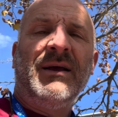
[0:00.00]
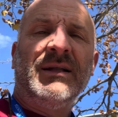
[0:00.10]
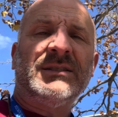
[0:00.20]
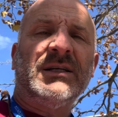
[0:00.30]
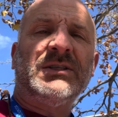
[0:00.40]

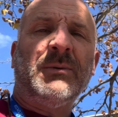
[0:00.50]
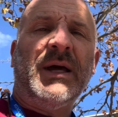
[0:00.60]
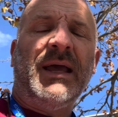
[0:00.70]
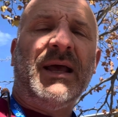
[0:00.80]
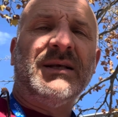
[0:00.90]
in such a
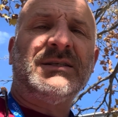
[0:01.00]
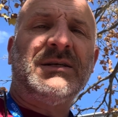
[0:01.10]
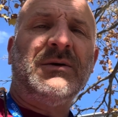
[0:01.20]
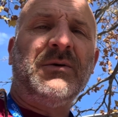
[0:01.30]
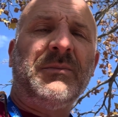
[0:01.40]
way as
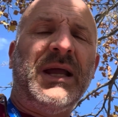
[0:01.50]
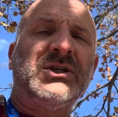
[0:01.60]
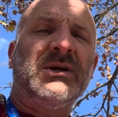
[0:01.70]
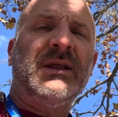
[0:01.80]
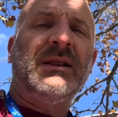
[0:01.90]
to make
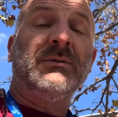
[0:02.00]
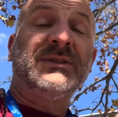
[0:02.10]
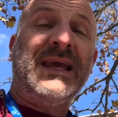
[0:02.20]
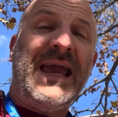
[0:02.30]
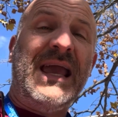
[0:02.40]
sure that those
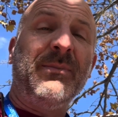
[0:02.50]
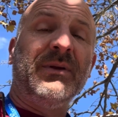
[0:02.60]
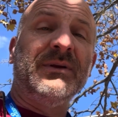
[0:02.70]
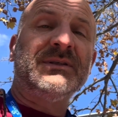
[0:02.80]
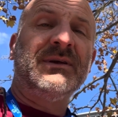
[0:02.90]

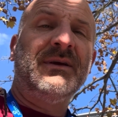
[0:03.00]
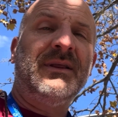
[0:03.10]
cables